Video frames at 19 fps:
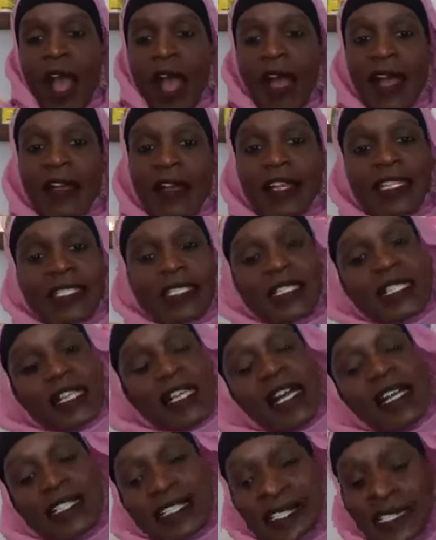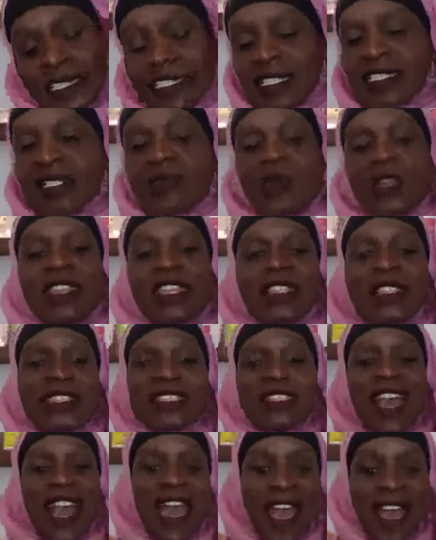Our Insta Cousins is with
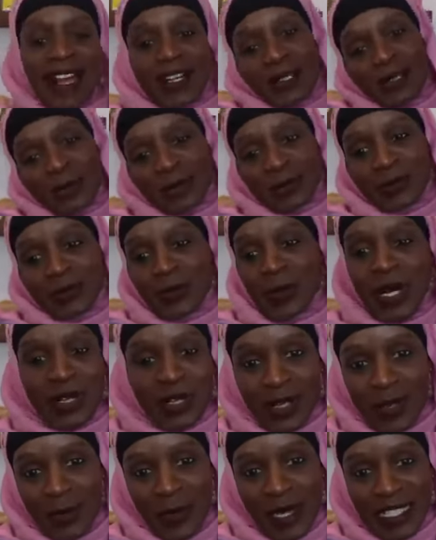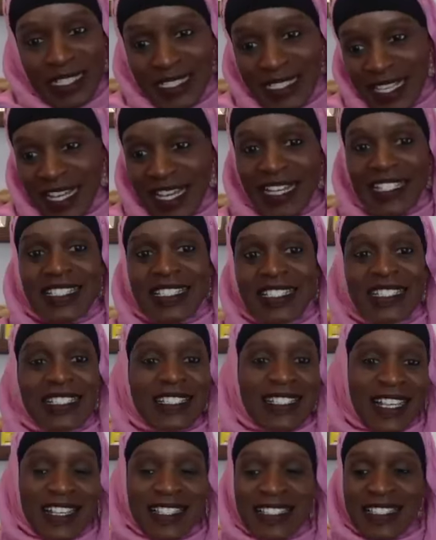us now. Welcome, Insta
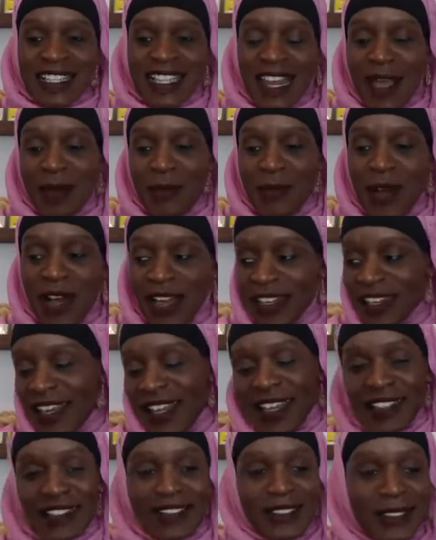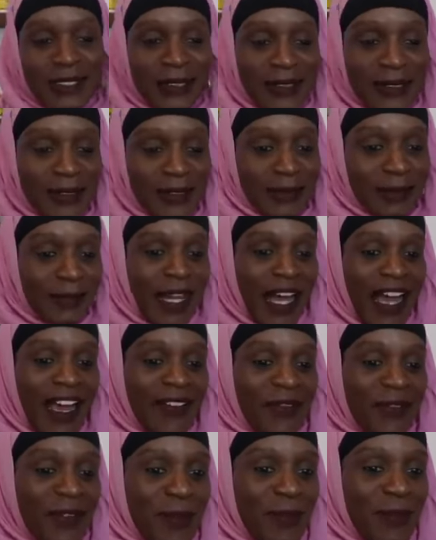Cousins. Assalamu alaikum,
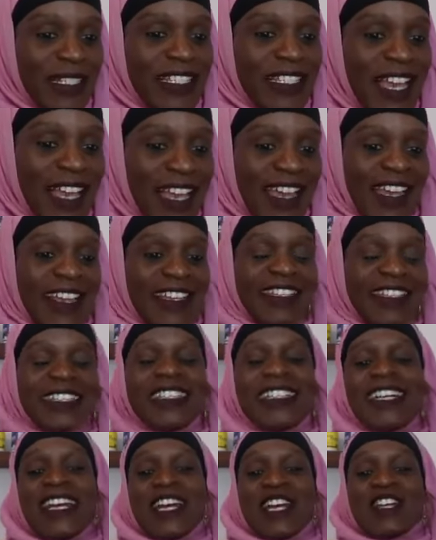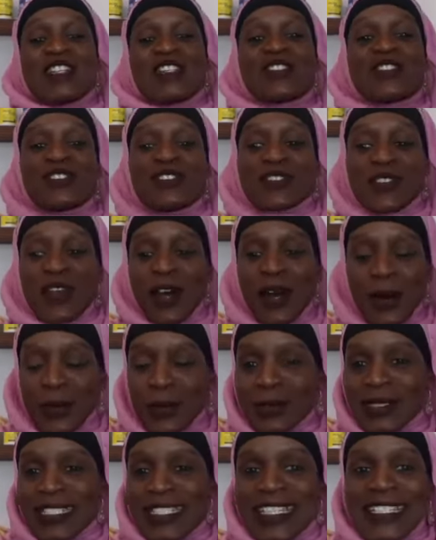everybody.
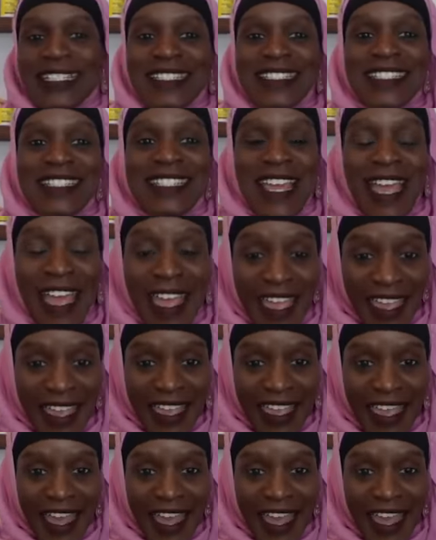So today,